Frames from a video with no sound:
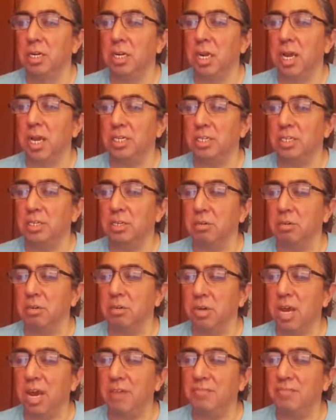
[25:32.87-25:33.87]
And so
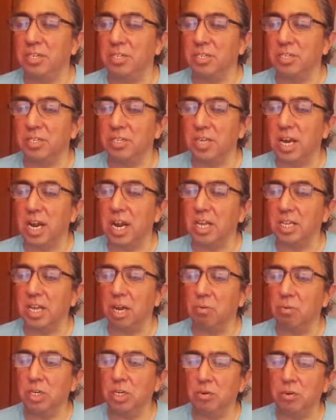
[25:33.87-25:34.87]
you have to understand
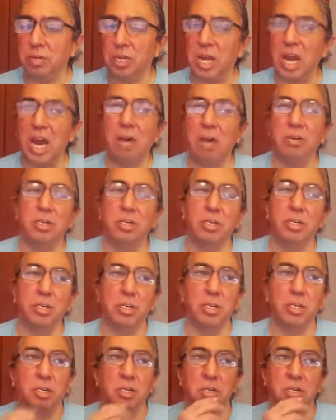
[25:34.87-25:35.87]
that when you allow
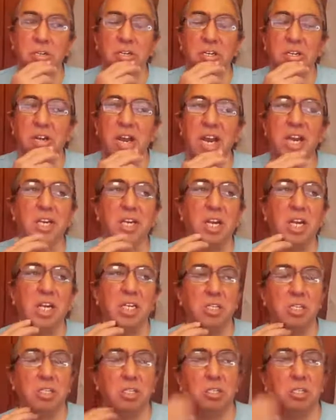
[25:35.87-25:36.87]
your
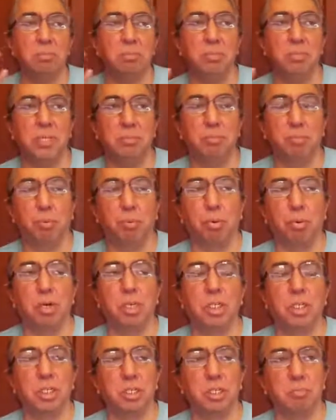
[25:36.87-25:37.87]
headlines to be
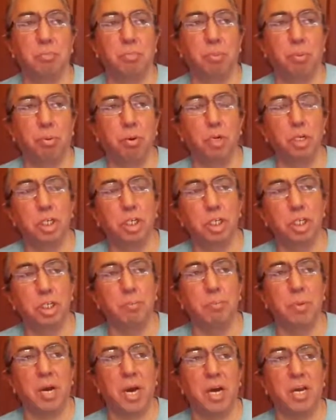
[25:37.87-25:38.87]
pushed
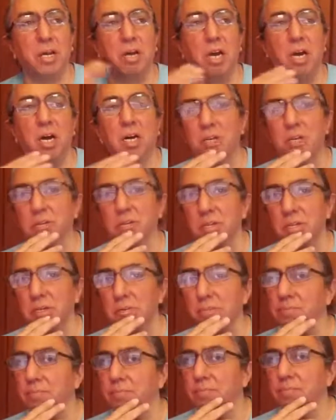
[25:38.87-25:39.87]
by your
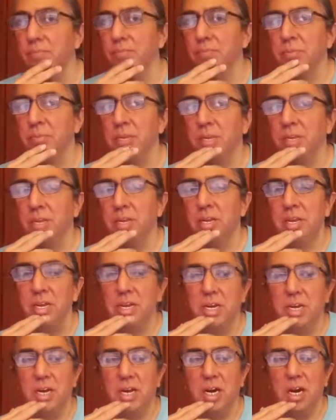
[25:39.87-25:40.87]
algorithm,
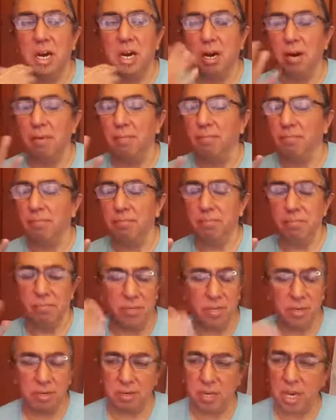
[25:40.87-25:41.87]

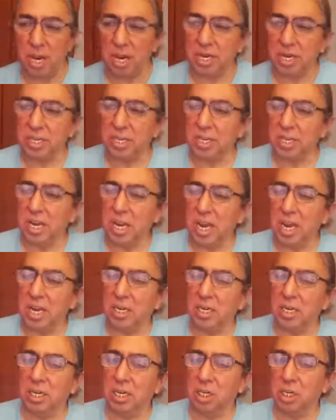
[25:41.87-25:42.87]
you're not going to
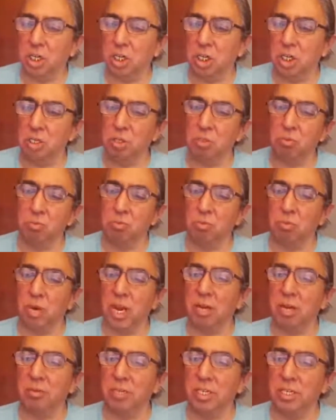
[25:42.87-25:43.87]
get a good
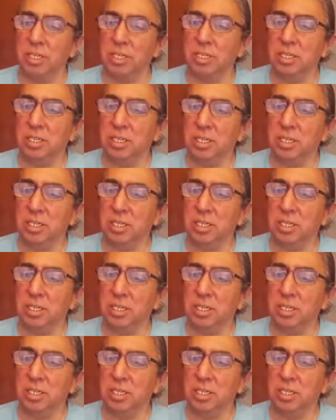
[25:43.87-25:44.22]
rounded